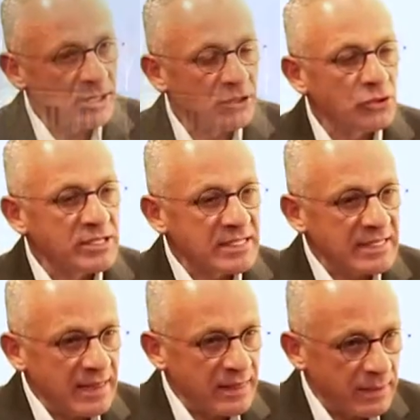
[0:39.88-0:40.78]
and not to
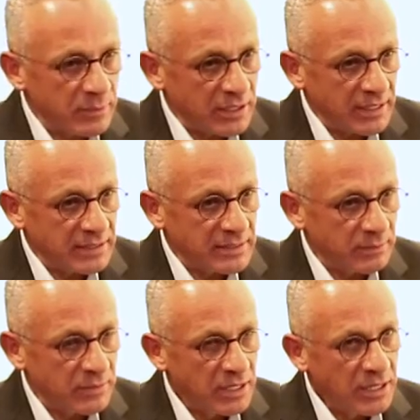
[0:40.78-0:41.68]
sell them an
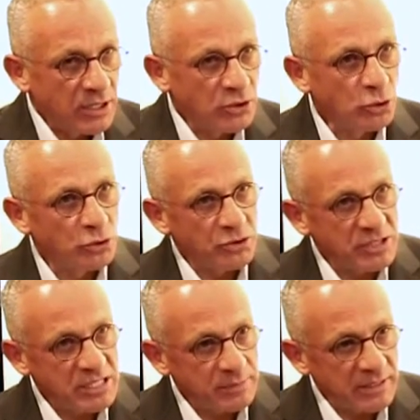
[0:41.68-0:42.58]
item, to
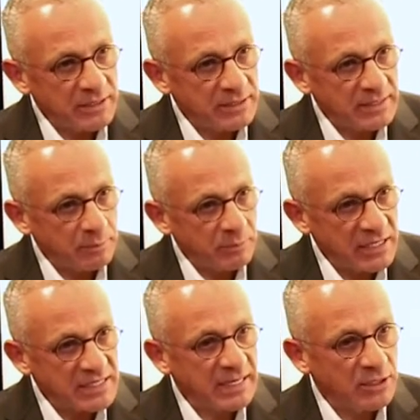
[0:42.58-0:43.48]
transmit a
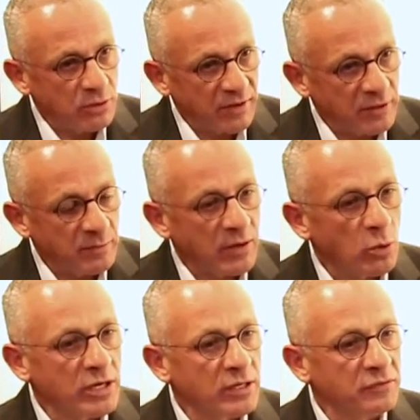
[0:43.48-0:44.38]
timepiece handcrafted by
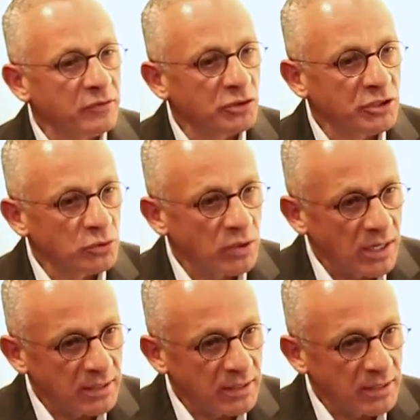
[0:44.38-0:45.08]
142